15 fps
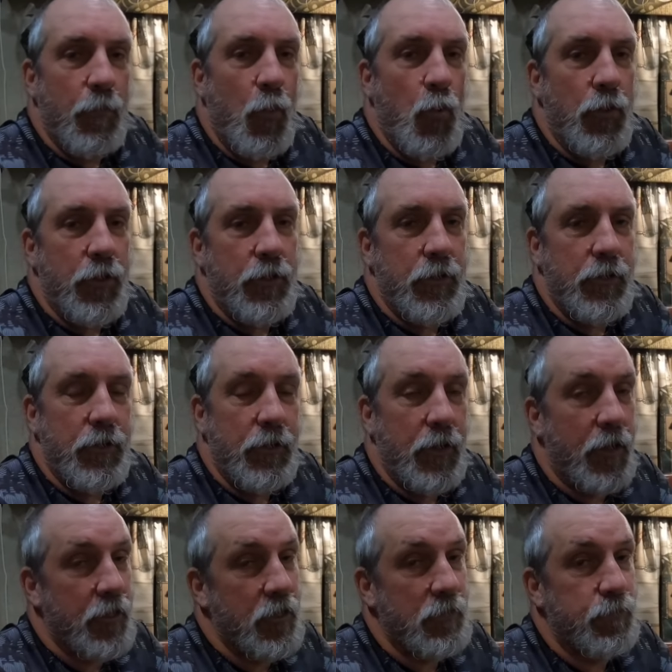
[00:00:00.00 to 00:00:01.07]
the morning.
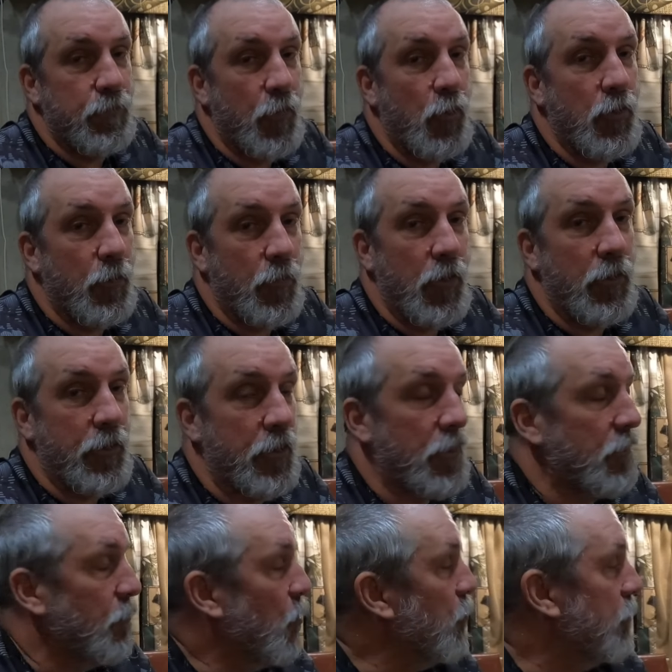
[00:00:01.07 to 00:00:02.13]
Like this morning, we only
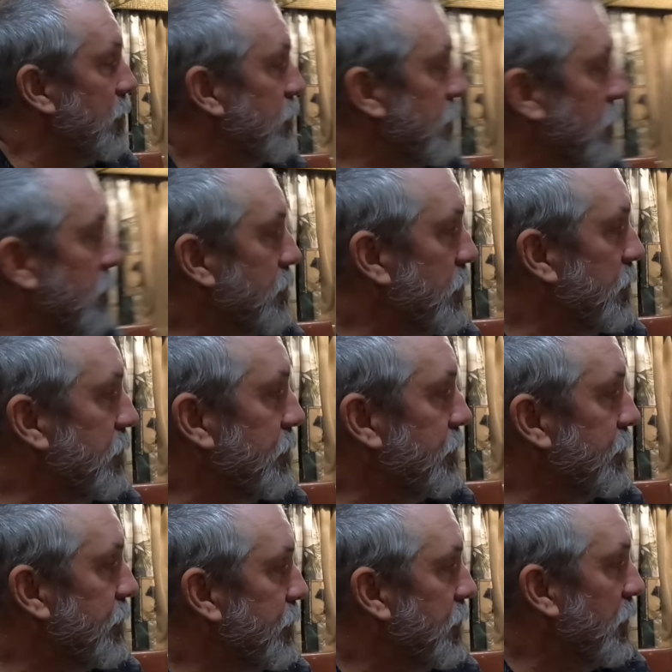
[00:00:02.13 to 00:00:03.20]
hunted mornings, so, but
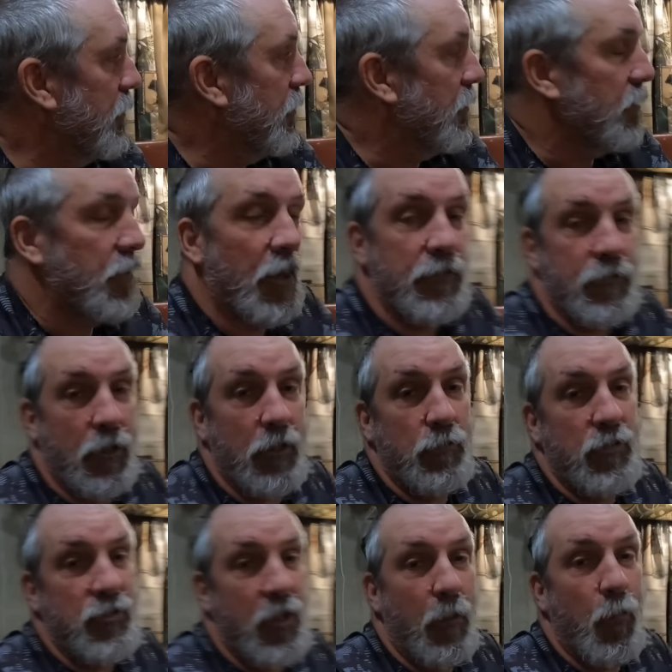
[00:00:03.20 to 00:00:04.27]
that's because it
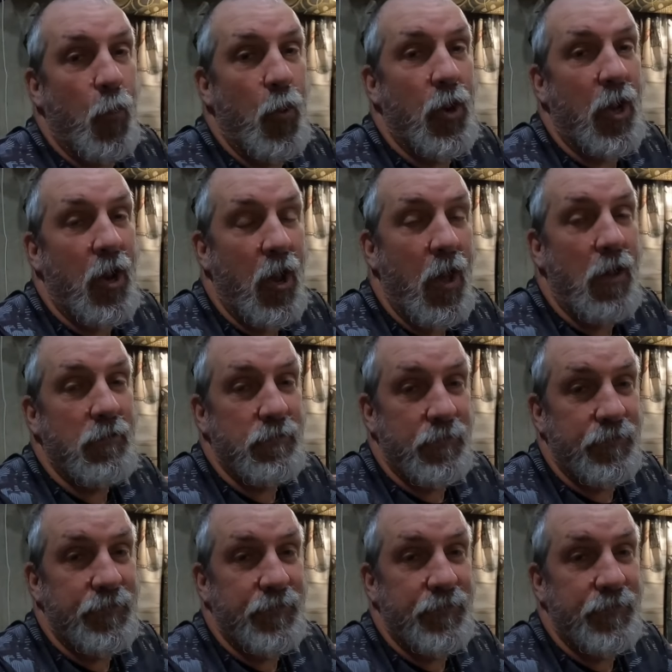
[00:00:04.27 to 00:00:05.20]
was up one o'clock